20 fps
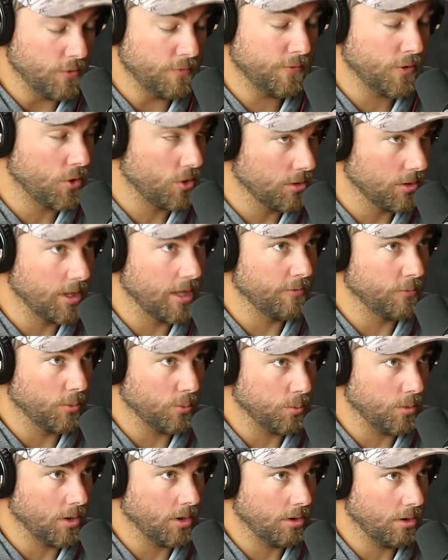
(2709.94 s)
fall in love
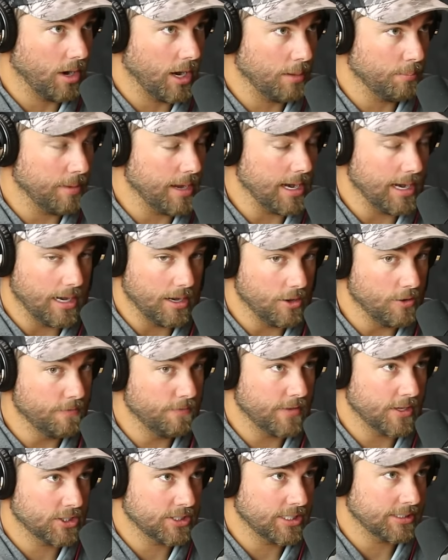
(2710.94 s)
with one crankbait and you
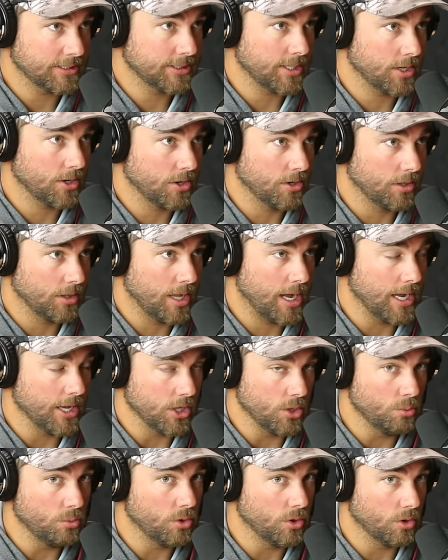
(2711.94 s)
fish that sucker a
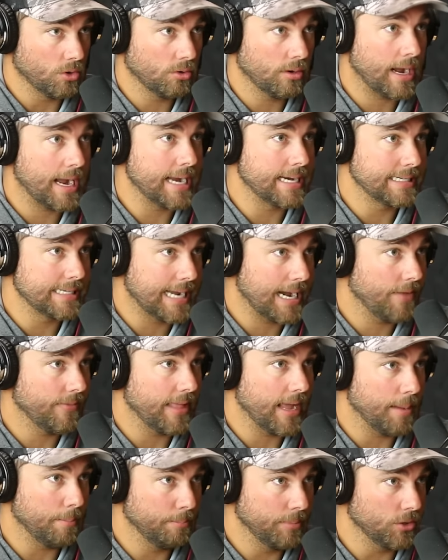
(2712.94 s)
lot, you will grind down
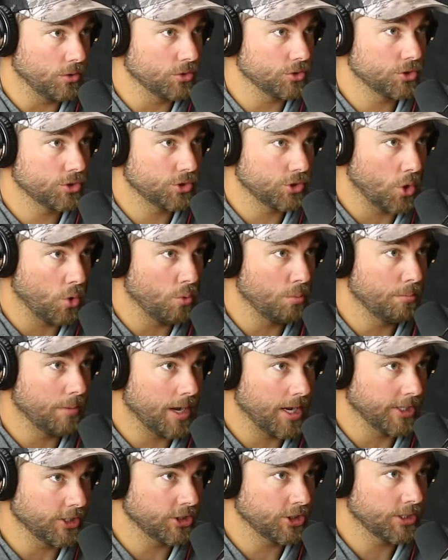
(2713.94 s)
that bill so
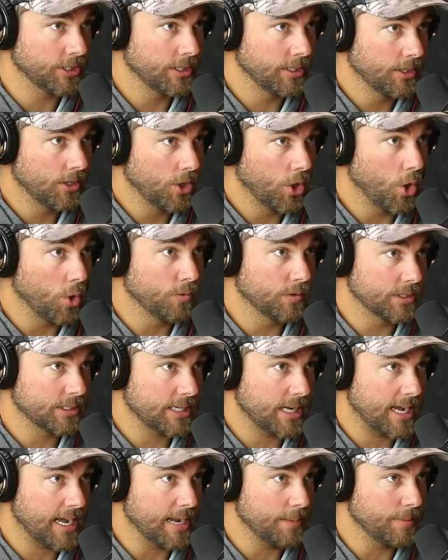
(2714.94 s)
much over
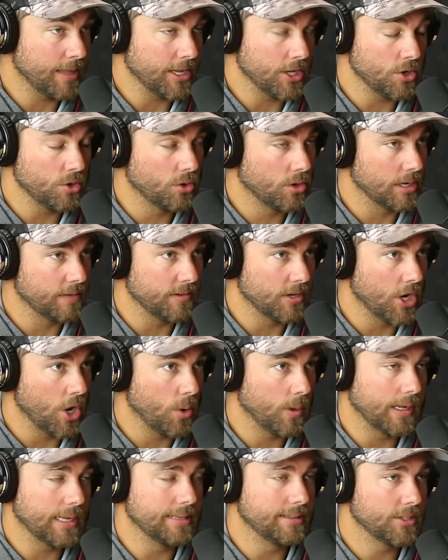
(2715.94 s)
time that you don't even
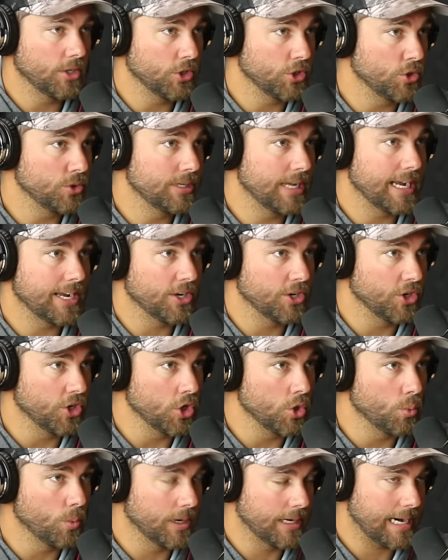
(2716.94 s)
know it until you take a
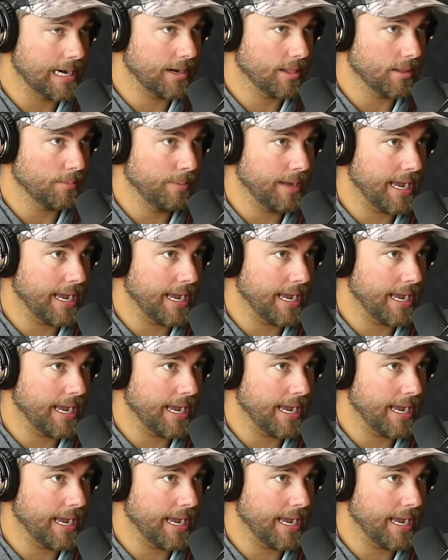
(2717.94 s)
new one out of the